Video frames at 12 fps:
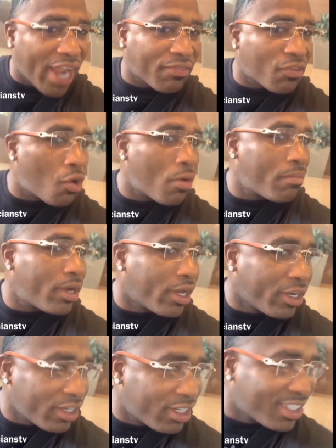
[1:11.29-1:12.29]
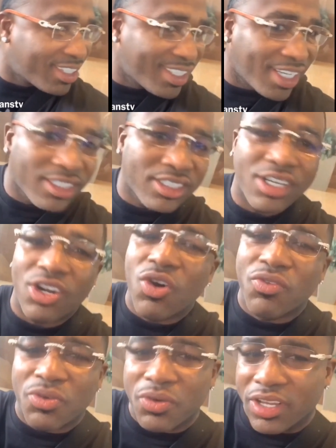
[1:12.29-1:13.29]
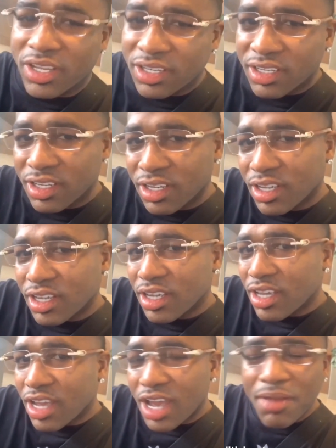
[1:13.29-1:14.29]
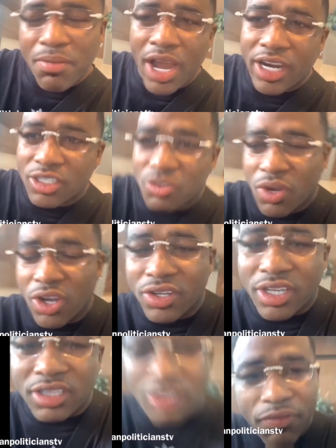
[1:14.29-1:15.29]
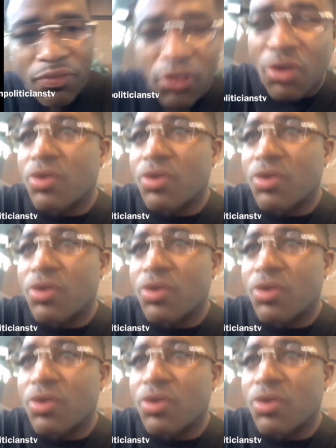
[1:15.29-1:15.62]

Had to come tap in real quick, man, on Adrien Broner coming